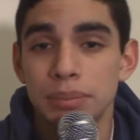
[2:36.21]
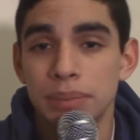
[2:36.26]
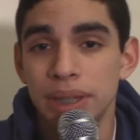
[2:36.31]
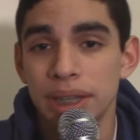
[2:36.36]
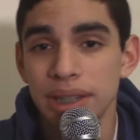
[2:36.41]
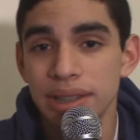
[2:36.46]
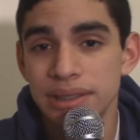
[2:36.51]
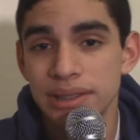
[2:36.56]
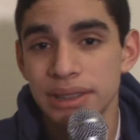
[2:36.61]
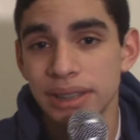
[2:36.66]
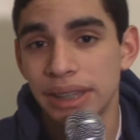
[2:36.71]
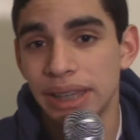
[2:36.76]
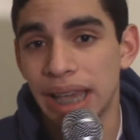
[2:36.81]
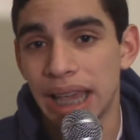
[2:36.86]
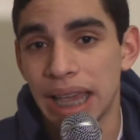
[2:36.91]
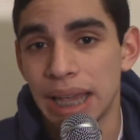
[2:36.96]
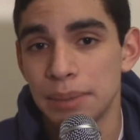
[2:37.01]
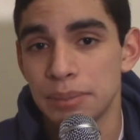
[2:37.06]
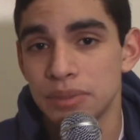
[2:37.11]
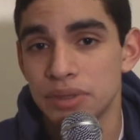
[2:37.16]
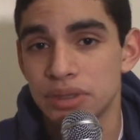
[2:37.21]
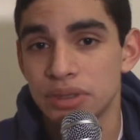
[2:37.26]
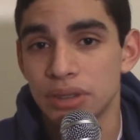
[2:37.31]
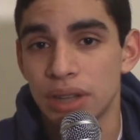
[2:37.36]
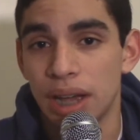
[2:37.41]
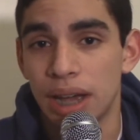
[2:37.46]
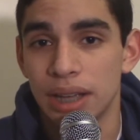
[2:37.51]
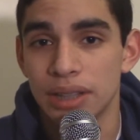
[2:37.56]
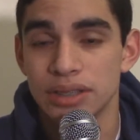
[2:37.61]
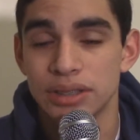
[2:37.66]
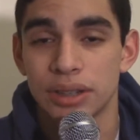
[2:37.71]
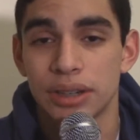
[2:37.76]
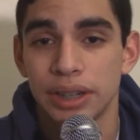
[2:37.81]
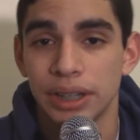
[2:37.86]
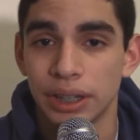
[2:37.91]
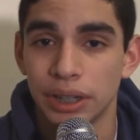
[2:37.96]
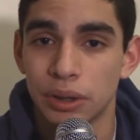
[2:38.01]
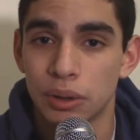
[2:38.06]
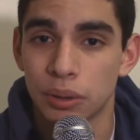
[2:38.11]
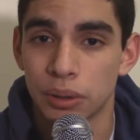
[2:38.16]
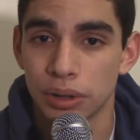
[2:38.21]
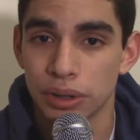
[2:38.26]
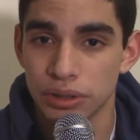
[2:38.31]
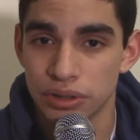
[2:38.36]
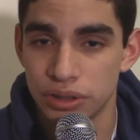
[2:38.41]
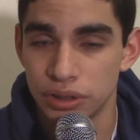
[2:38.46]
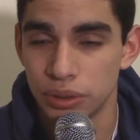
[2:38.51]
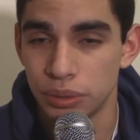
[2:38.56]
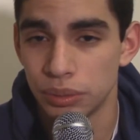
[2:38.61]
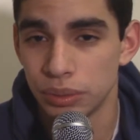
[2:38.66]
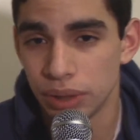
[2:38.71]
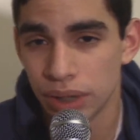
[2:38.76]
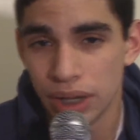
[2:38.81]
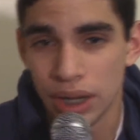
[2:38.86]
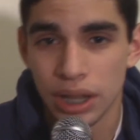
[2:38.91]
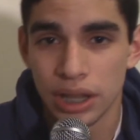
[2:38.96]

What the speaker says: PC games starting in Q2.